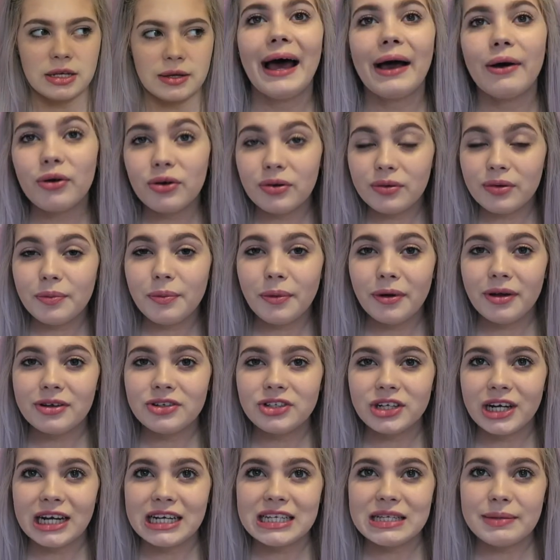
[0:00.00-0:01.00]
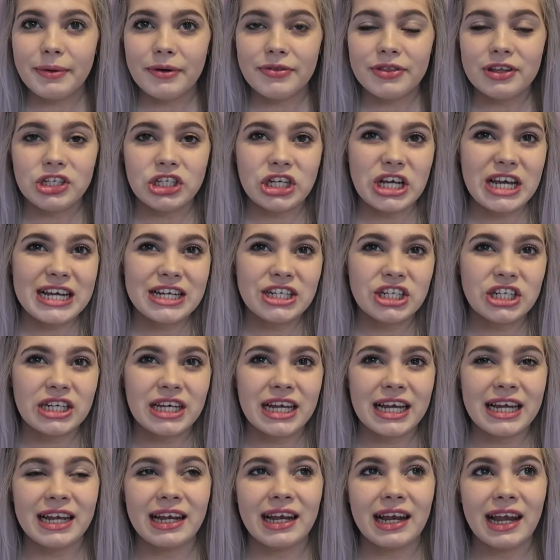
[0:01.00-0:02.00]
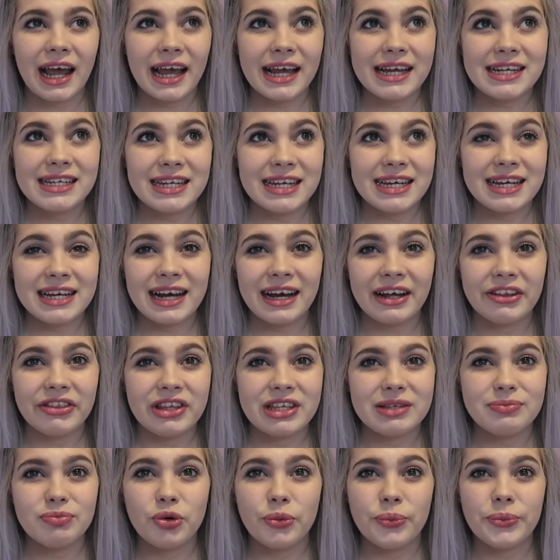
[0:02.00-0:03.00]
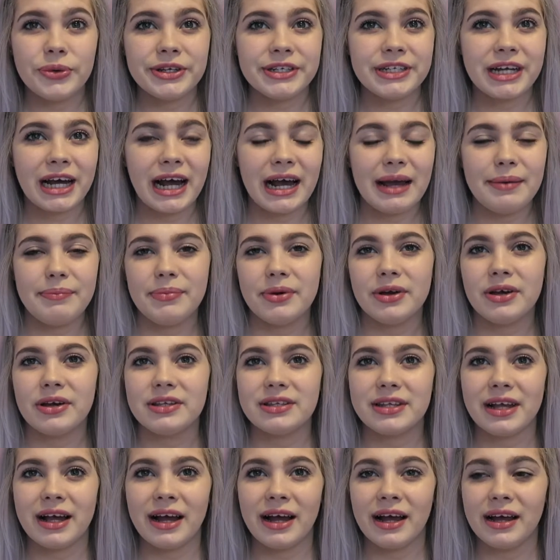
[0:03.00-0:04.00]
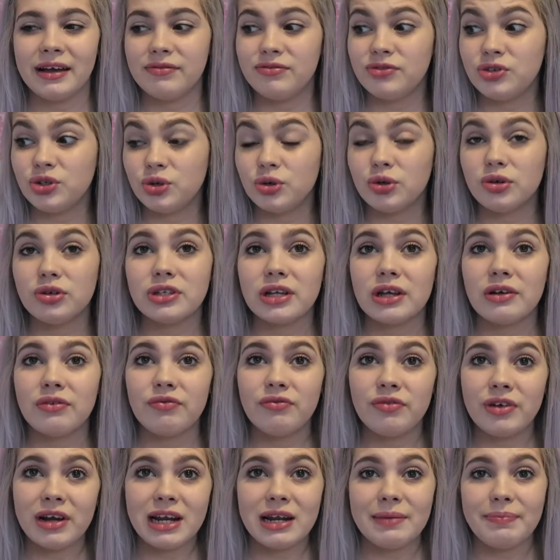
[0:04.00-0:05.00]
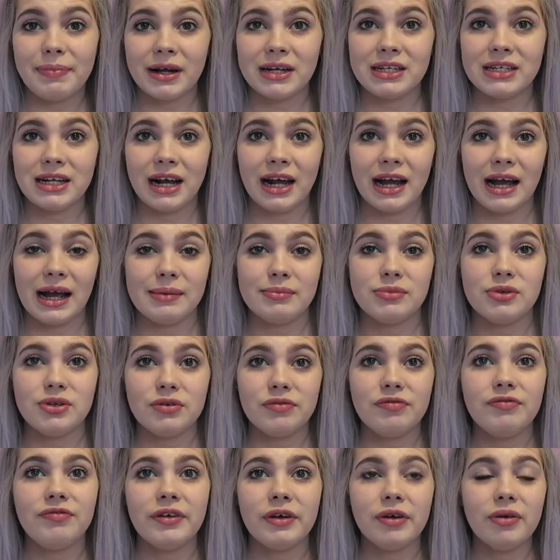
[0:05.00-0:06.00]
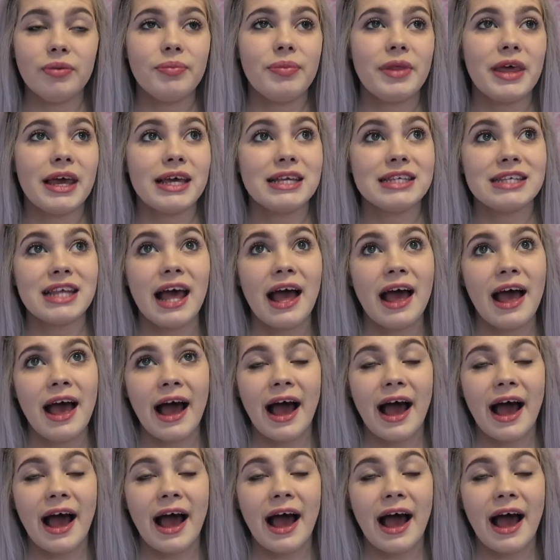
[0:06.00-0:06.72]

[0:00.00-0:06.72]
I'm going to apologise about the changing in lighting at this moment in time because I've chose a really bad time to film this